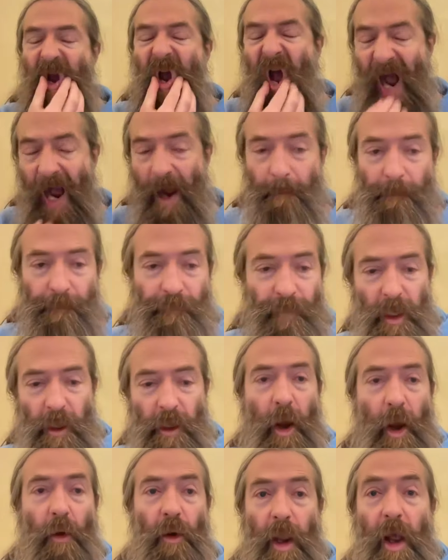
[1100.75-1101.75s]
um,
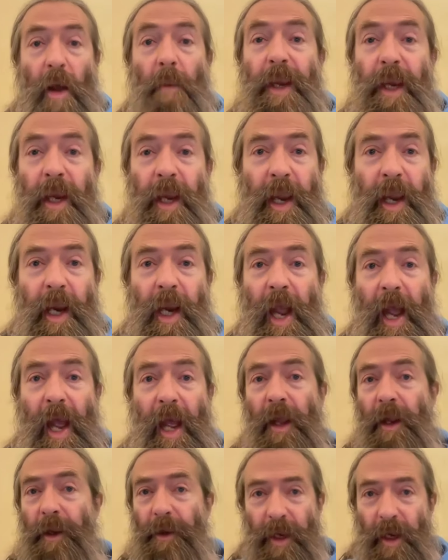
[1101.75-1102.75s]
you know, lobbying
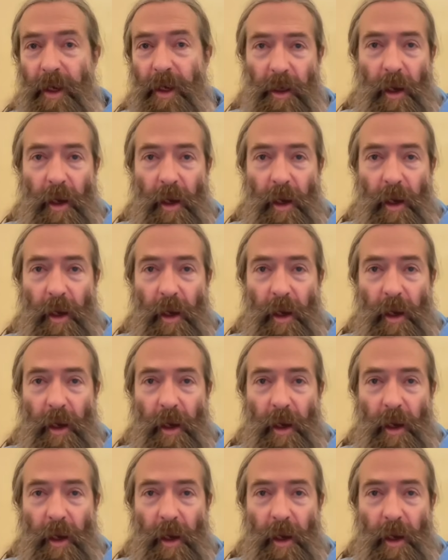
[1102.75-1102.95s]
and,